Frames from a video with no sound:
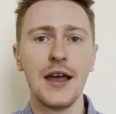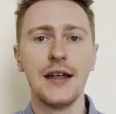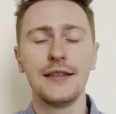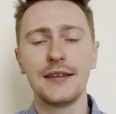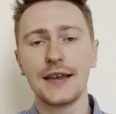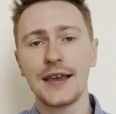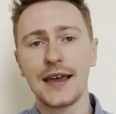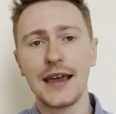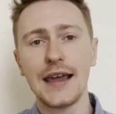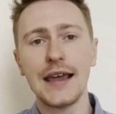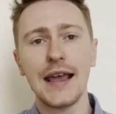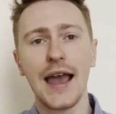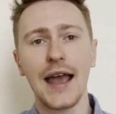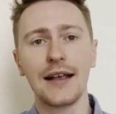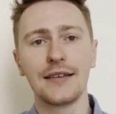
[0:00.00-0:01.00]
to
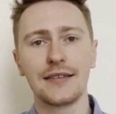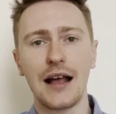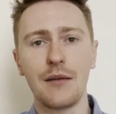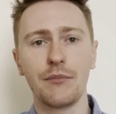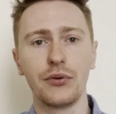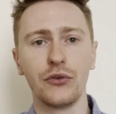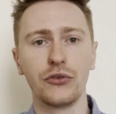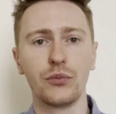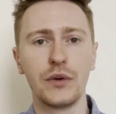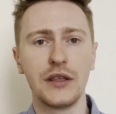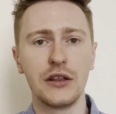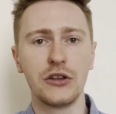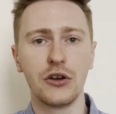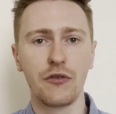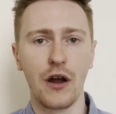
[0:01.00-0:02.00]
key examples
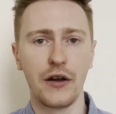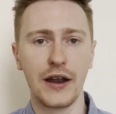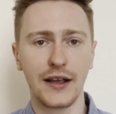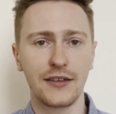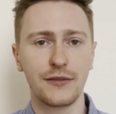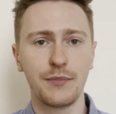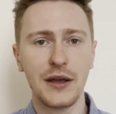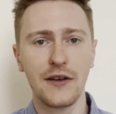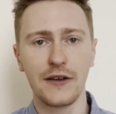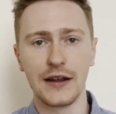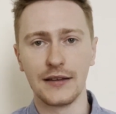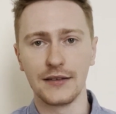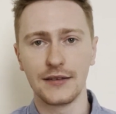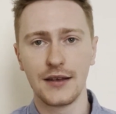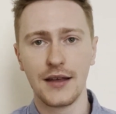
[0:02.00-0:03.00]
within your own
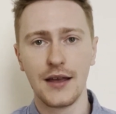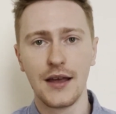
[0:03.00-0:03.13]
experience.